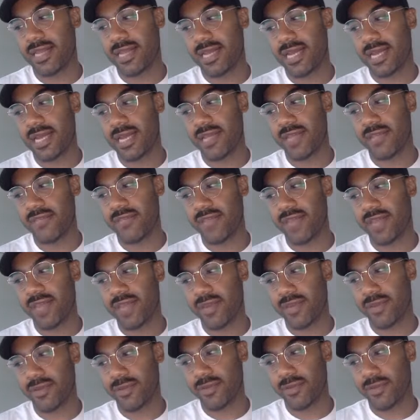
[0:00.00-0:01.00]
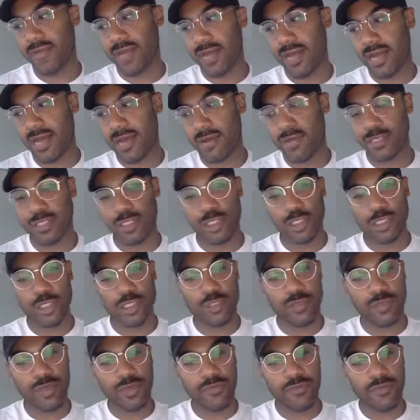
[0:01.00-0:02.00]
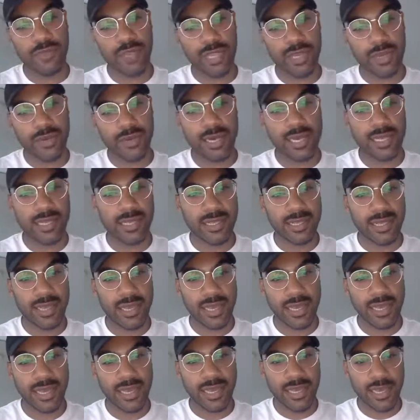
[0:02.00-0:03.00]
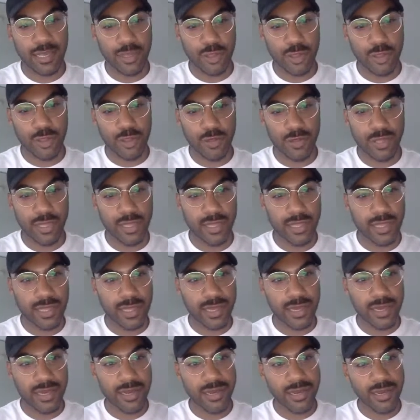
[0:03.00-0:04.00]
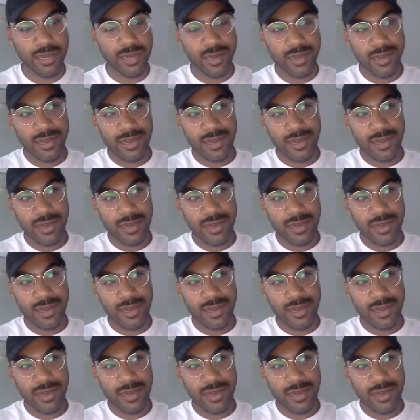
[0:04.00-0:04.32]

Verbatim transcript: then it kind of like I was just doing video editing and shooting there.